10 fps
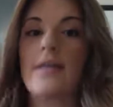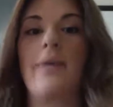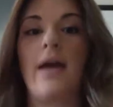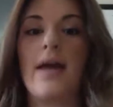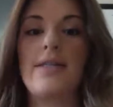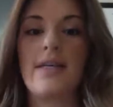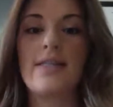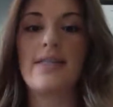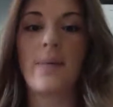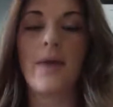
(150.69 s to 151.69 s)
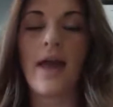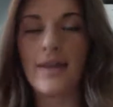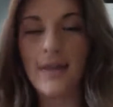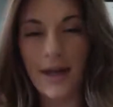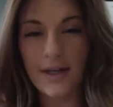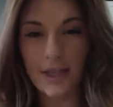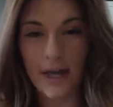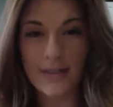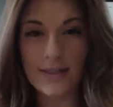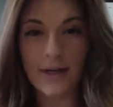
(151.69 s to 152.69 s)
big ideas that we hadn't had a chance to